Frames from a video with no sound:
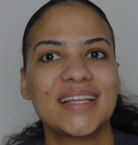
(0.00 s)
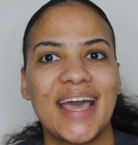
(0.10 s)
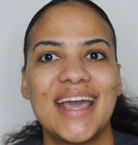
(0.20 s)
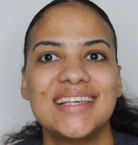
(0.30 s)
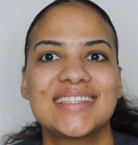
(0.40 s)

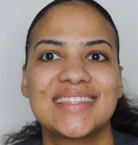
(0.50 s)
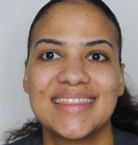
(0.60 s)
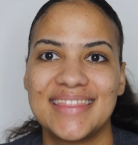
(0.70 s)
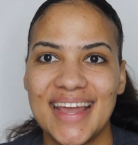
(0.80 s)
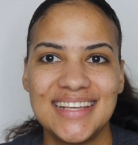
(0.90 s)
guys,
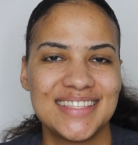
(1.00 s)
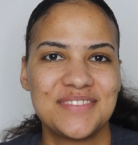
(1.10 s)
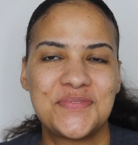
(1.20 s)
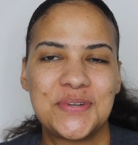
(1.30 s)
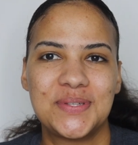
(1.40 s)
that is
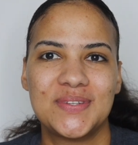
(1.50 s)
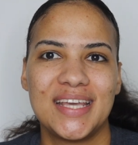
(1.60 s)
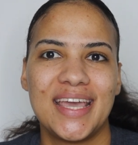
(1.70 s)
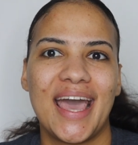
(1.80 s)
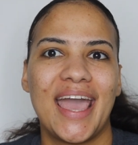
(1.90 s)
it for today.